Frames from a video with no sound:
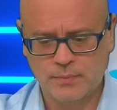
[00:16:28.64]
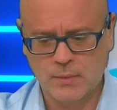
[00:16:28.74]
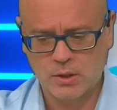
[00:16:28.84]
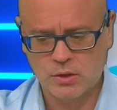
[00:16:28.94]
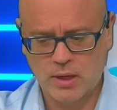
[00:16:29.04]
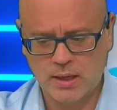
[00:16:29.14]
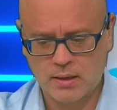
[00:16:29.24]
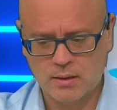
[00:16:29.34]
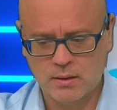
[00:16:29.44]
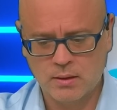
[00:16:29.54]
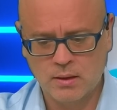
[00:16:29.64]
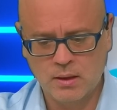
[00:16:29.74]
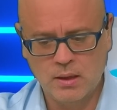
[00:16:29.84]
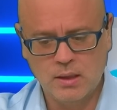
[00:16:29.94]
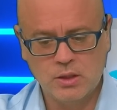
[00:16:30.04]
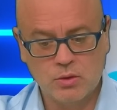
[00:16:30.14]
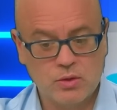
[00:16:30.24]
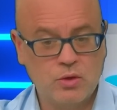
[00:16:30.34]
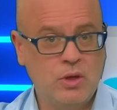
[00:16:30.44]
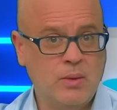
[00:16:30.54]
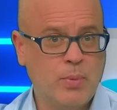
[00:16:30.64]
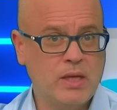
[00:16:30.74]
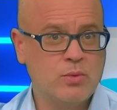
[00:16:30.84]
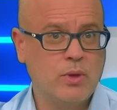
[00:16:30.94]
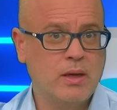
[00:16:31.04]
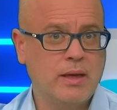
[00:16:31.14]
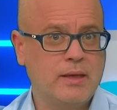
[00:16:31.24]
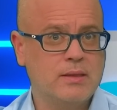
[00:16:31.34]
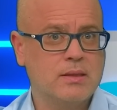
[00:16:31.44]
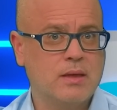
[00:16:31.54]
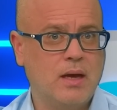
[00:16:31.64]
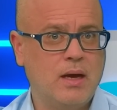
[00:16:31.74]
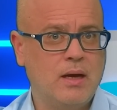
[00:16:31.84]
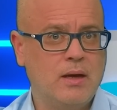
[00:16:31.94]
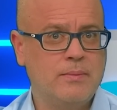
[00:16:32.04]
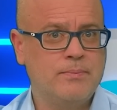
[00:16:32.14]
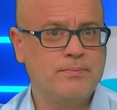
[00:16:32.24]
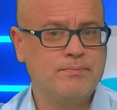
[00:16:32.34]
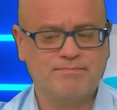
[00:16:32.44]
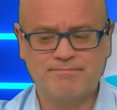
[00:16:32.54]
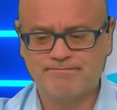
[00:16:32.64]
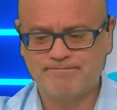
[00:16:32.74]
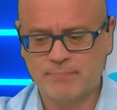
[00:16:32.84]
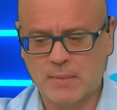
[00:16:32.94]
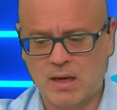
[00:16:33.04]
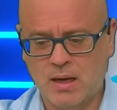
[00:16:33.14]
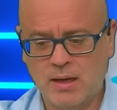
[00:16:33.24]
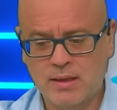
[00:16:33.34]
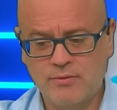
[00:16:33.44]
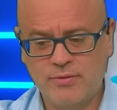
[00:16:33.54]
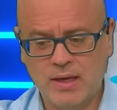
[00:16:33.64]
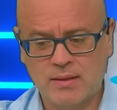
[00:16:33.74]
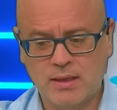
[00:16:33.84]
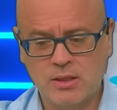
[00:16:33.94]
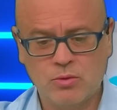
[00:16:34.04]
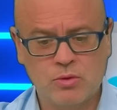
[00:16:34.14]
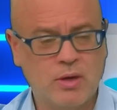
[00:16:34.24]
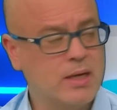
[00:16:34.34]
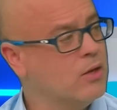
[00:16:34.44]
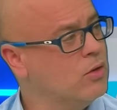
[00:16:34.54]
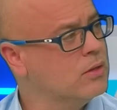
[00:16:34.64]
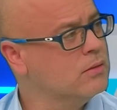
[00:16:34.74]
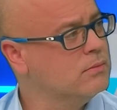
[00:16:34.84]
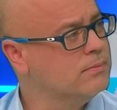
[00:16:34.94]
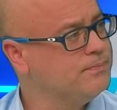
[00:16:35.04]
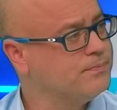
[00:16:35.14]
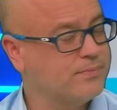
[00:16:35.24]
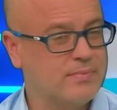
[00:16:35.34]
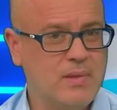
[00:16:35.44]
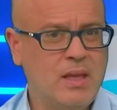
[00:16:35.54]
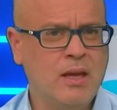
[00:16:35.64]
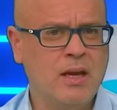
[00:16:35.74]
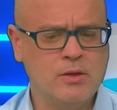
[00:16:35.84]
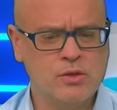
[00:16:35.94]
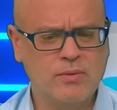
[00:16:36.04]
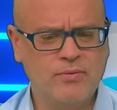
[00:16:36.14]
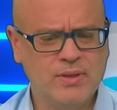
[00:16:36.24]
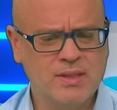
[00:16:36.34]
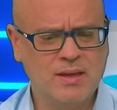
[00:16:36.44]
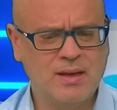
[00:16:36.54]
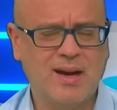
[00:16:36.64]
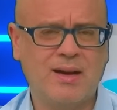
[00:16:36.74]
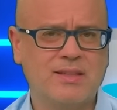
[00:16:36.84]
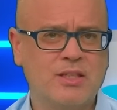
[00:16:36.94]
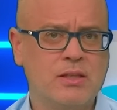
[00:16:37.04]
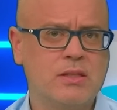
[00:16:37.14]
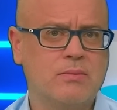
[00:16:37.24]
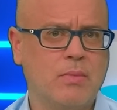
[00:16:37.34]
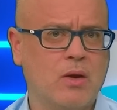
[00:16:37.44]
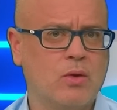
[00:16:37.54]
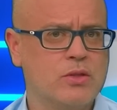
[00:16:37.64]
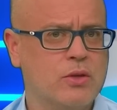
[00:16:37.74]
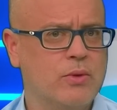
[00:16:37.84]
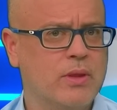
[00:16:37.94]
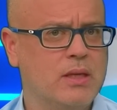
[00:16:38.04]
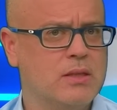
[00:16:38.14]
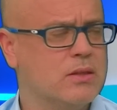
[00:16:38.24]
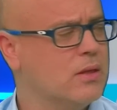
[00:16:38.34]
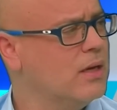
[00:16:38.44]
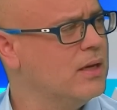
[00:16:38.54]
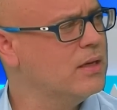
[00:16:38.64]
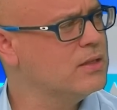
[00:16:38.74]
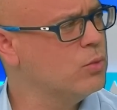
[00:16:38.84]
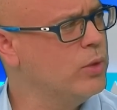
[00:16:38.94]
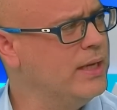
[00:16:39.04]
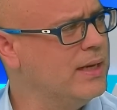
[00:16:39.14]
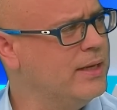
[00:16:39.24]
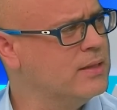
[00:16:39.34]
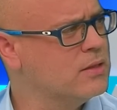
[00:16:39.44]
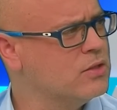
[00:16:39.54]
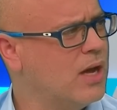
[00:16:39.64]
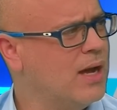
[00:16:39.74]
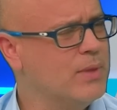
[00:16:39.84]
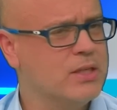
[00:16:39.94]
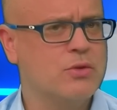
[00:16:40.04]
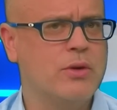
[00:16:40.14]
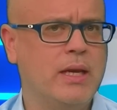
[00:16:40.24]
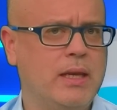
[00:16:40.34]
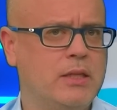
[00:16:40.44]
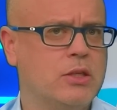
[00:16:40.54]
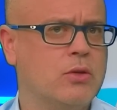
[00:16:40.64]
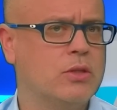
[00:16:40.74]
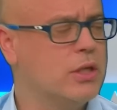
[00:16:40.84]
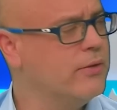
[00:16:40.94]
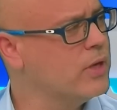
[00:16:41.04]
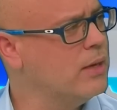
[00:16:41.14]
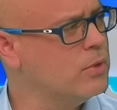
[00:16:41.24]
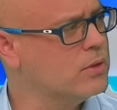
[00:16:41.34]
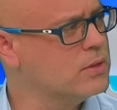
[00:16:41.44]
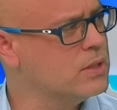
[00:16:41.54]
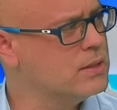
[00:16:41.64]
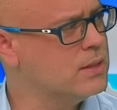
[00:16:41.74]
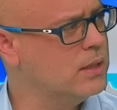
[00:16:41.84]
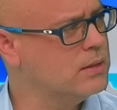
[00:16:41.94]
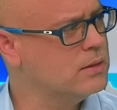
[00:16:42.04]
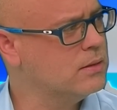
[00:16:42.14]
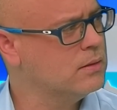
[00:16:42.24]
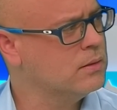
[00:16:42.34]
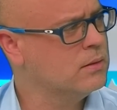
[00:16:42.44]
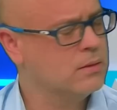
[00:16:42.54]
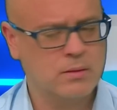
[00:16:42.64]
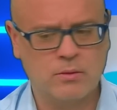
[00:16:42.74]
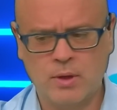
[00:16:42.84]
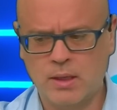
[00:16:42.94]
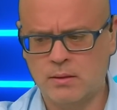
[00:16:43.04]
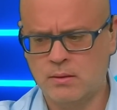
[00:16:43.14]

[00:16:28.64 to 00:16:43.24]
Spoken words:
track. She was doing her best work late. I like the fact that she was running on. Gonna strip fitter. My concern with is it's a week later. So how much really could she have come on since that run?